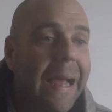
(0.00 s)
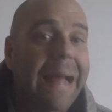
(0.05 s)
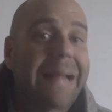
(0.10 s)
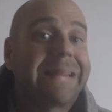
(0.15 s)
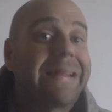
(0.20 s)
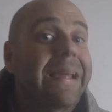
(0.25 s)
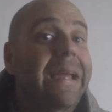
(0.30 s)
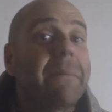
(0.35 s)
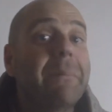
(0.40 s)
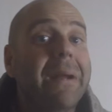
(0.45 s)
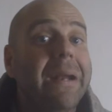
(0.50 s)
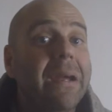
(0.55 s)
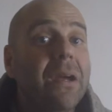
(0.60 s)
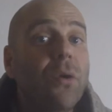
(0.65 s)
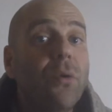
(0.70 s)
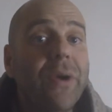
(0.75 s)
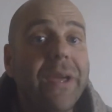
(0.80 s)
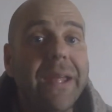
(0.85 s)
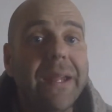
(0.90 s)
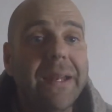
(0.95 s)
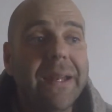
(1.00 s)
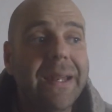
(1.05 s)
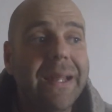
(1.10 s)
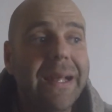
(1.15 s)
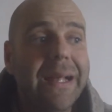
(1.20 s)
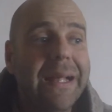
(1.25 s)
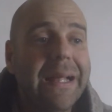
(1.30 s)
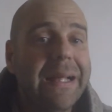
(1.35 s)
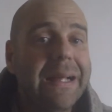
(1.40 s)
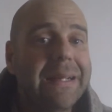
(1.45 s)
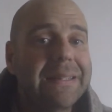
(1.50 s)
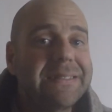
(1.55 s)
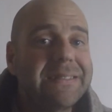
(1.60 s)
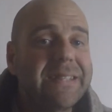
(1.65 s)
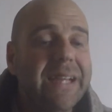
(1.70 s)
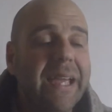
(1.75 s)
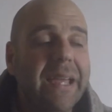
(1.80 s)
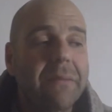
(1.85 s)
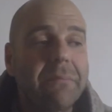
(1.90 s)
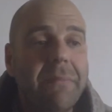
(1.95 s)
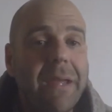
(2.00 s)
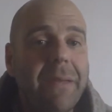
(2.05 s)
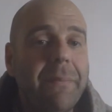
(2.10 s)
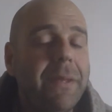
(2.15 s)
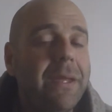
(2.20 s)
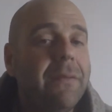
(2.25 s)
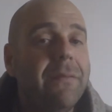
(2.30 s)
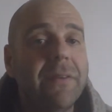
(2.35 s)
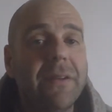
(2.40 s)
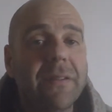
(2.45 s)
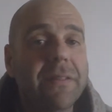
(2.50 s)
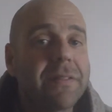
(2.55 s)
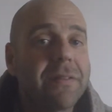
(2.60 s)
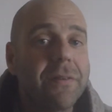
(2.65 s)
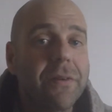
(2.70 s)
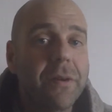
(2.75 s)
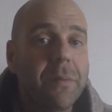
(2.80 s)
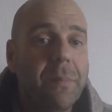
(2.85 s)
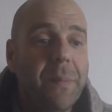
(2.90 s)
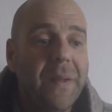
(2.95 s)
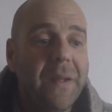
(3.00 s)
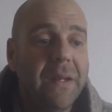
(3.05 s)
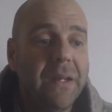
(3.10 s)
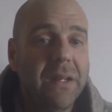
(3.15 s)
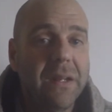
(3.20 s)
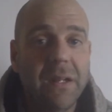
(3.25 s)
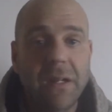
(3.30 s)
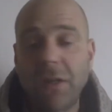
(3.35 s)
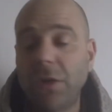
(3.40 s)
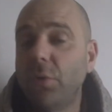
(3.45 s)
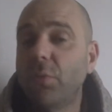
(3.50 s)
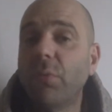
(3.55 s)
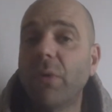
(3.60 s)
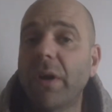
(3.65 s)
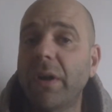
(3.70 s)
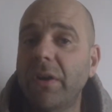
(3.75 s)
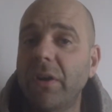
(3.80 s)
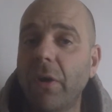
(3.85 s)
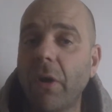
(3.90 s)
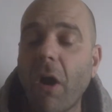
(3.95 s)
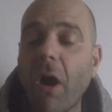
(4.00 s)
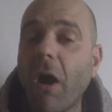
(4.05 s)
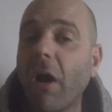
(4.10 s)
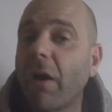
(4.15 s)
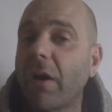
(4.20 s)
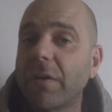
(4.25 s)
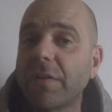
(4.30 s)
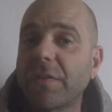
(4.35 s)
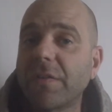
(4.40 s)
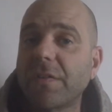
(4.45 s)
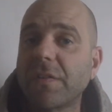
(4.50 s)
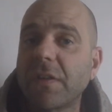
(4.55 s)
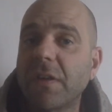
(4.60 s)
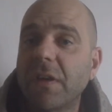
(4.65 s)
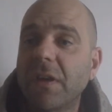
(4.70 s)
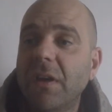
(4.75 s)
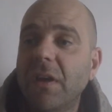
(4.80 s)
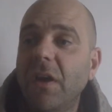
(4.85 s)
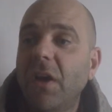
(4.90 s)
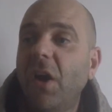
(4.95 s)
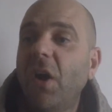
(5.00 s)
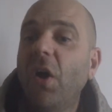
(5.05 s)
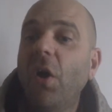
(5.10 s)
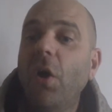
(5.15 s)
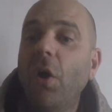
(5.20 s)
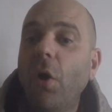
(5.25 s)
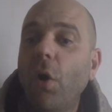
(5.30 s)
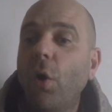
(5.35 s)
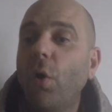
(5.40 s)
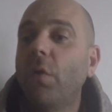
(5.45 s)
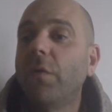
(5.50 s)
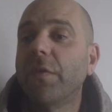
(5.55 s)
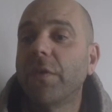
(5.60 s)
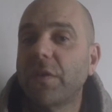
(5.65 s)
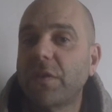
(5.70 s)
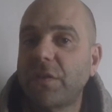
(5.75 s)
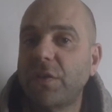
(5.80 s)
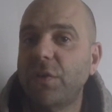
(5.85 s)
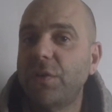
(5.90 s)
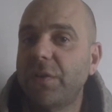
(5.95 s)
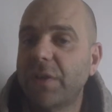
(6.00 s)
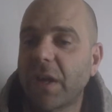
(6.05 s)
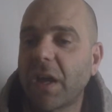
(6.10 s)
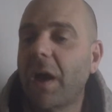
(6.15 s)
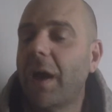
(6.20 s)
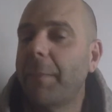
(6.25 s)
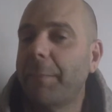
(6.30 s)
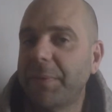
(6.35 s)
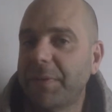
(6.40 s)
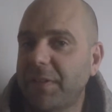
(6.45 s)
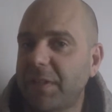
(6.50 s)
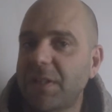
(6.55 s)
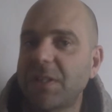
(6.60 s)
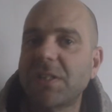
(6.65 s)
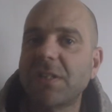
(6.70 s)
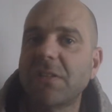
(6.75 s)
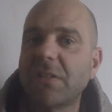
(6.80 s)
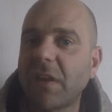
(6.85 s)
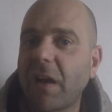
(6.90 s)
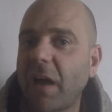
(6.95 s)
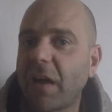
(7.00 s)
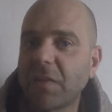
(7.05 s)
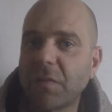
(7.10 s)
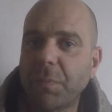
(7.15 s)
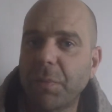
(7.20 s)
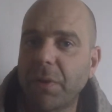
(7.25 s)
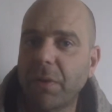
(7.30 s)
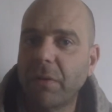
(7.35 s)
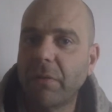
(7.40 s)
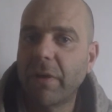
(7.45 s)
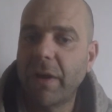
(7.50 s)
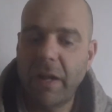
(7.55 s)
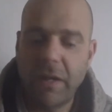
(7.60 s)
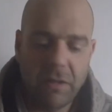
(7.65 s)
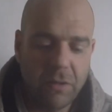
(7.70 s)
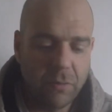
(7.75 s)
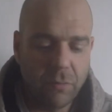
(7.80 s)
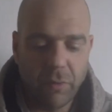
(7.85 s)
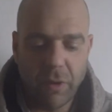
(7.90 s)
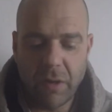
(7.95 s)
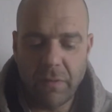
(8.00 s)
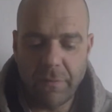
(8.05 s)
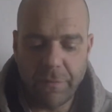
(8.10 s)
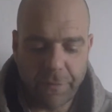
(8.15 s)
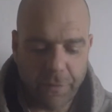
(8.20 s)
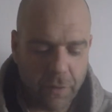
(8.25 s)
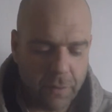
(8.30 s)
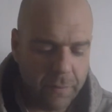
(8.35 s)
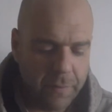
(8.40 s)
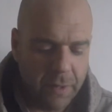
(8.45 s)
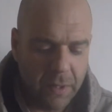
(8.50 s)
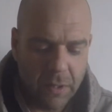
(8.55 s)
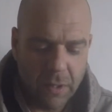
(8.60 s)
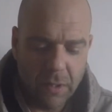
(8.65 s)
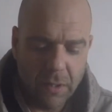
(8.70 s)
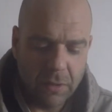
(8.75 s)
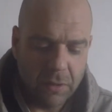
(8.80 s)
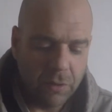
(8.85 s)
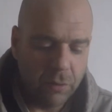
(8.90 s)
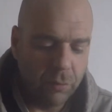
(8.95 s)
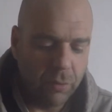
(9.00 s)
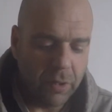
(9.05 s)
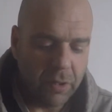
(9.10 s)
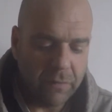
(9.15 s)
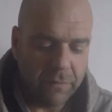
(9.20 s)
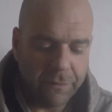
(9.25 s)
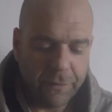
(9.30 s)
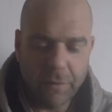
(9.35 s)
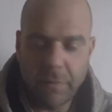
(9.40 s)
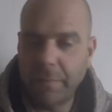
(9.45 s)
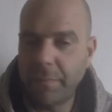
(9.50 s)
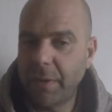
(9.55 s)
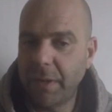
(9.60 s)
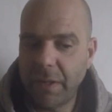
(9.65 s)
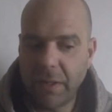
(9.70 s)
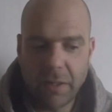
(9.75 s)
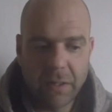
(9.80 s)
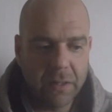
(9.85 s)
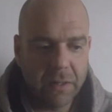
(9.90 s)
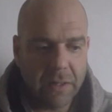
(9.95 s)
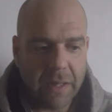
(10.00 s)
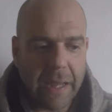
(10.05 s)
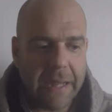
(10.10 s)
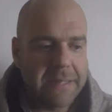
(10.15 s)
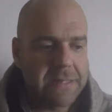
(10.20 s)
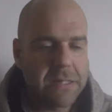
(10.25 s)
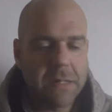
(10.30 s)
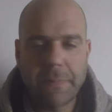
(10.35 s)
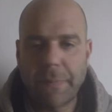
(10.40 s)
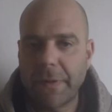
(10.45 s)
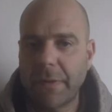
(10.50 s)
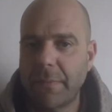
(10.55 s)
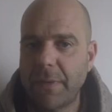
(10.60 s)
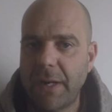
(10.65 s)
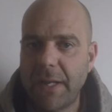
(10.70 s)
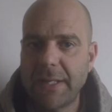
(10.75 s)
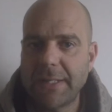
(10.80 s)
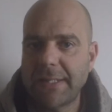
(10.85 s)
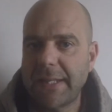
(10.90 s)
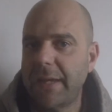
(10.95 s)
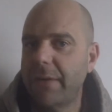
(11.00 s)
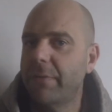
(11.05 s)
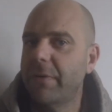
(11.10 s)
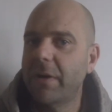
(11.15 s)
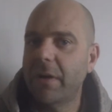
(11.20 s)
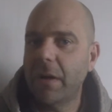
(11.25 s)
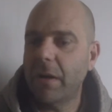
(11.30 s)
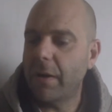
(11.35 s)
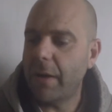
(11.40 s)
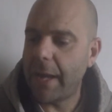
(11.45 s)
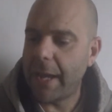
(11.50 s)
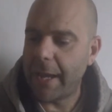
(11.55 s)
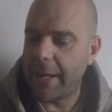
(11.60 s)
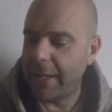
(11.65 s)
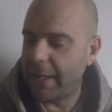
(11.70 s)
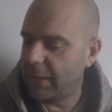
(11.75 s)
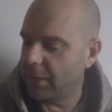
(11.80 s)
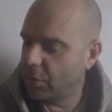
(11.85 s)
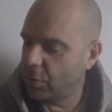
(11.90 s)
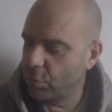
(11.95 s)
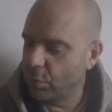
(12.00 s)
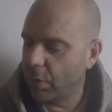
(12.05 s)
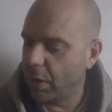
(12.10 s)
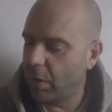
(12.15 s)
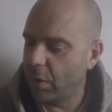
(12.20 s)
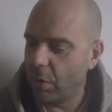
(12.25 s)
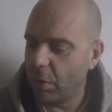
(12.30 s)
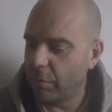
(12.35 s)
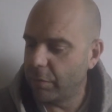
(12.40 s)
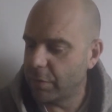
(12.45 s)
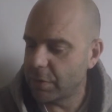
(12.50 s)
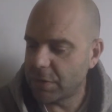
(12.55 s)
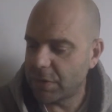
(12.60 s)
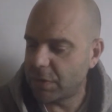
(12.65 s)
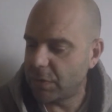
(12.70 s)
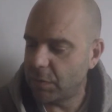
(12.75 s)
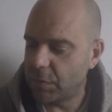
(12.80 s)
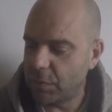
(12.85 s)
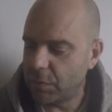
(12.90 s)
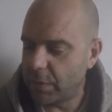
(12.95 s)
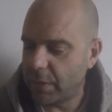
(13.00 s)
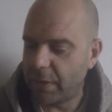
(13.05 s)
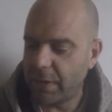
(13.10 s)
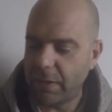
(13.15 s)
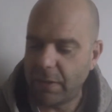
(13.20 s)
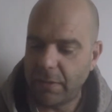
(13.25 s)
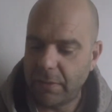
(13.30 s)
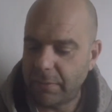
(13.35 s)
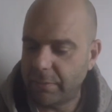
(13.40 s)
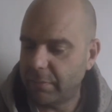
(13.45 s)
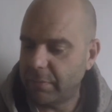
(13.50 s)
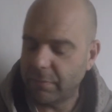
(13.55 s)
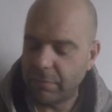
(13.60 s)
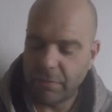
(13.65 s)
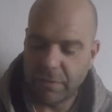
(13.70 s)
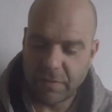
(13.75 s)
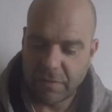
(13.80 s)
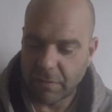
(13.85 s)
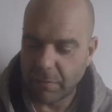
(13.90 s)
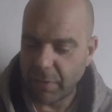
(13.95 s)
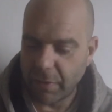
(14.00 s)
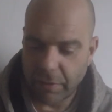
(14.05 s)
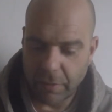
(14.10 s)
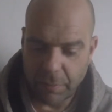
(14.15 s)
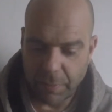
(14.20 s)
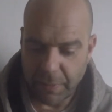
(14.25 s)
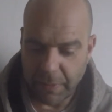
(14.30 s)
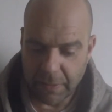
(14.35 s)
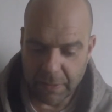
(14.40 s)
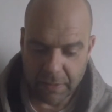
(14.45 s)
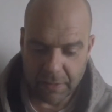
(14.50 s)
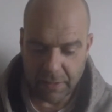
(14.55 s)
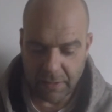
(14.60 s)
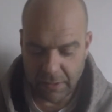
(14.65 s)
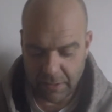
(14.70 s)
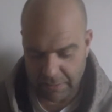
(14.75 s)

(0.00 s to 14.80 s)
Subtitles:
think I'm going to go get a second, maybe even a third opinion. And you run your arse over to the competitions hospital, right? You run from Kaiser Permanente, where you're at, and you run over to, what's some other big